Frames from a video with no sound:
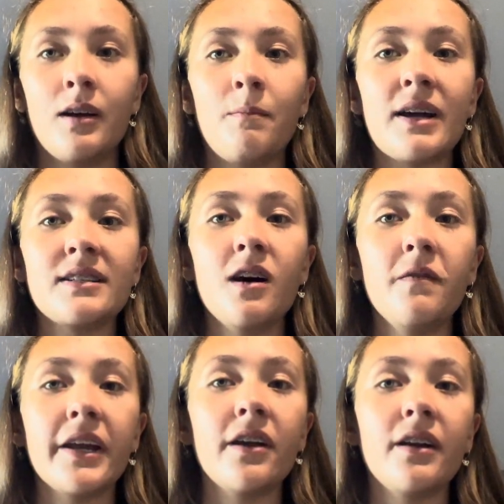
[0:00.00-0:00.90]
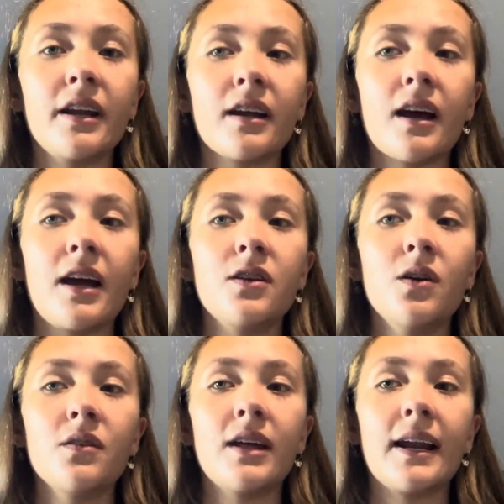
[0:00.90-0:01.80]
By self-carrying, I
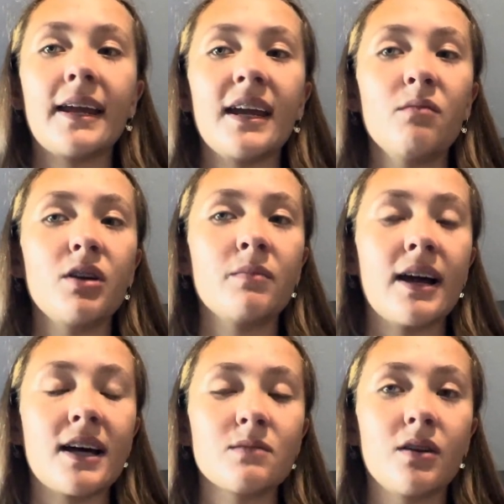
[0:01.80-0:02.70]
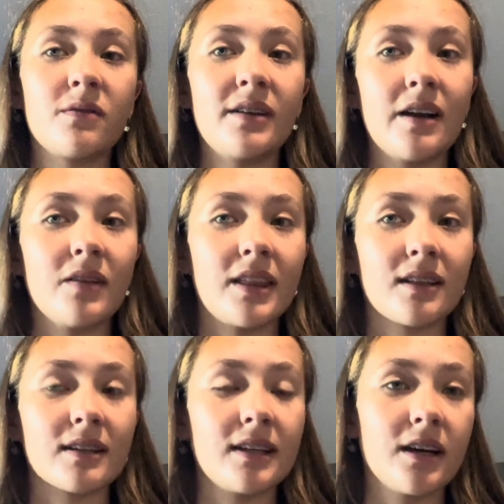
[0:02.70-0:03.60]
know that I can't blame my asthma for everything
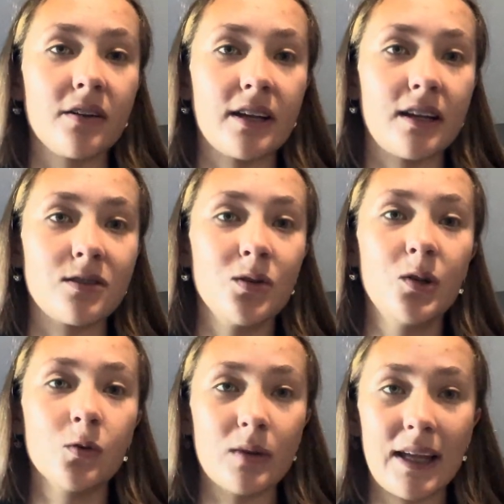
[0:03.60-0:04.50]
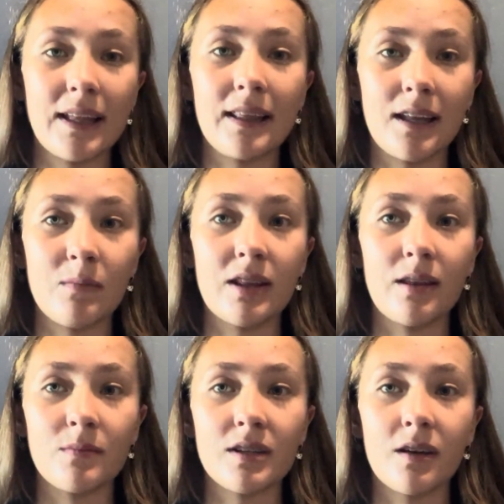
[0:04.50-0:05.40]
like the other kids who greatly limit
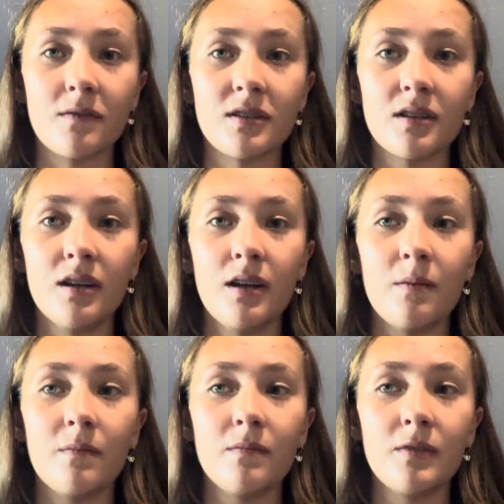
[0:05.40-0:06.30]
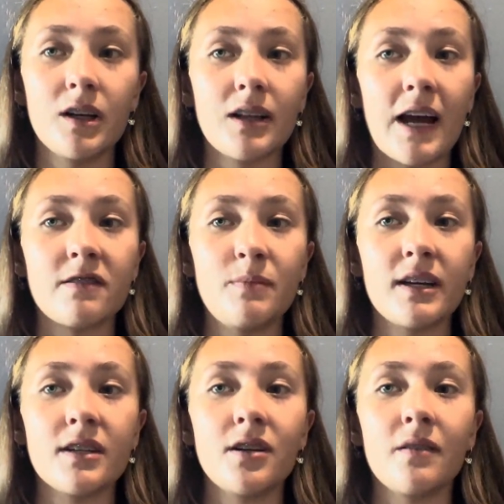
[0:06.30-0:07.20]
their lives
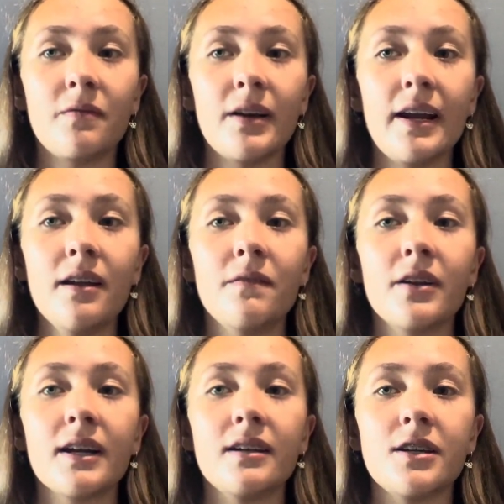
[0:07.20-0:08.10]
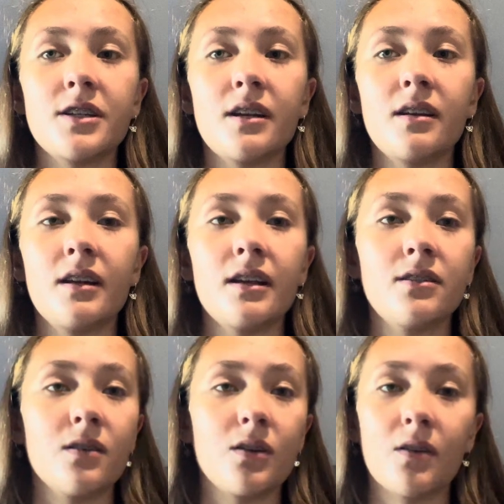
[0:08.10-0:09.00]
because they're afraid of their condition and
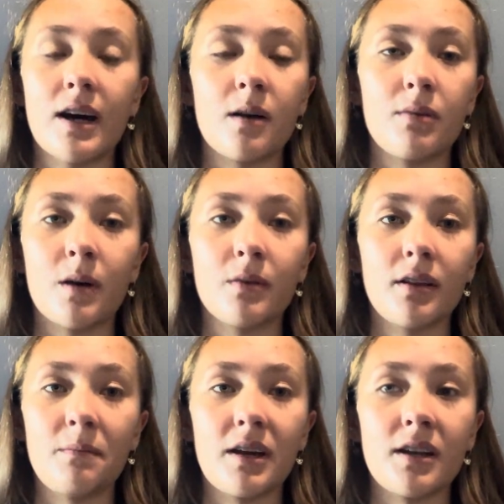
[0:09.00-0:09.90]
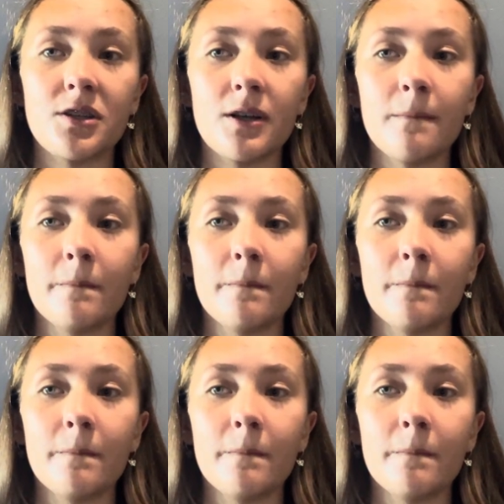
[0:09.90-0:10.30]
don't know how to properly manage it.